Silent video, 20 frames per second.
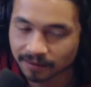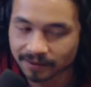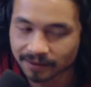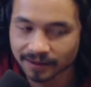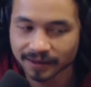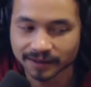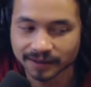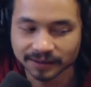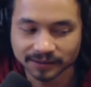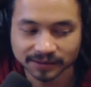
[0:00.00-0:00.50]

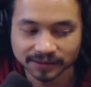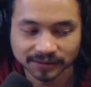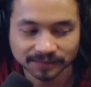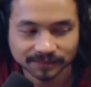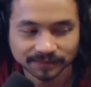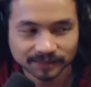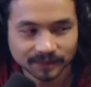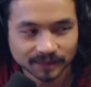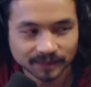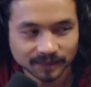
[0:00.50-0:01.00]
Nice.
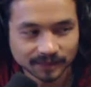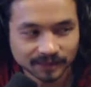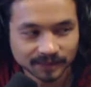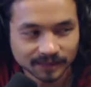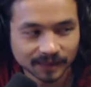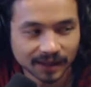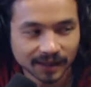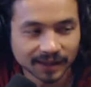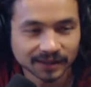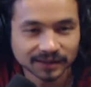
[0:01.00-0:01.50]

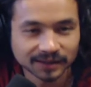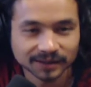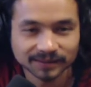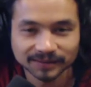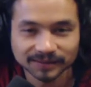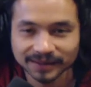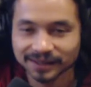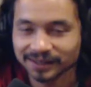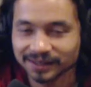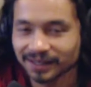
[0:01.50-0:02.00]

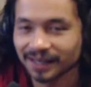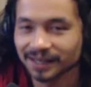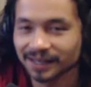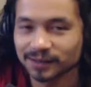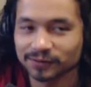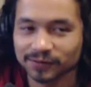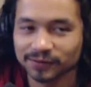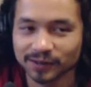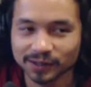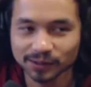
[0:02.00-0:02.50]
It's kind
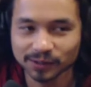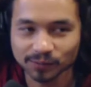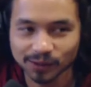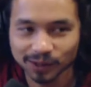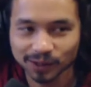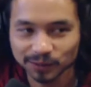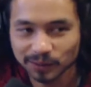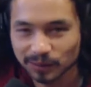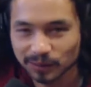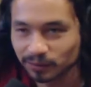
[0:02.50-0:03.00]
of fun to
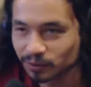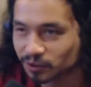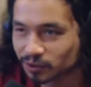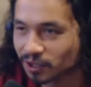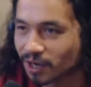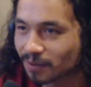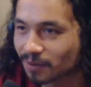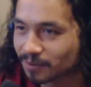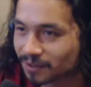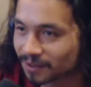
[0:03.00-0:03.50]
watch people
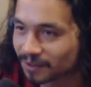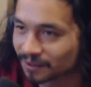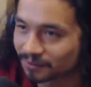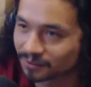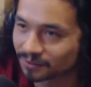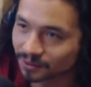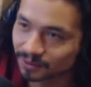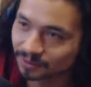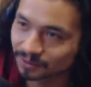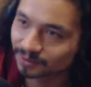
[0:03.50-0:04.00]
shop and live
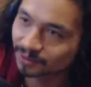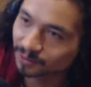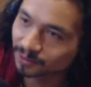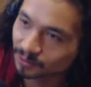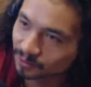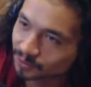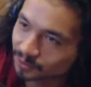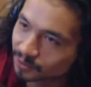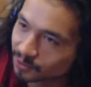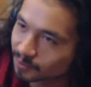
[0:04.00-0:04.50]
their
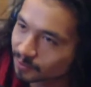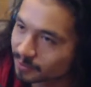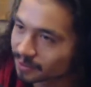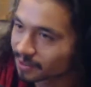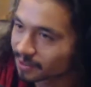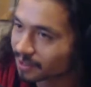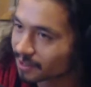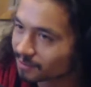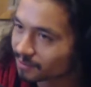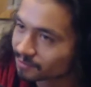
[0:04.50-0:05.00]
little human
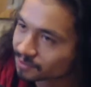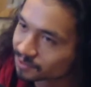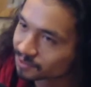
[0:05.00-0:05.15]
lives.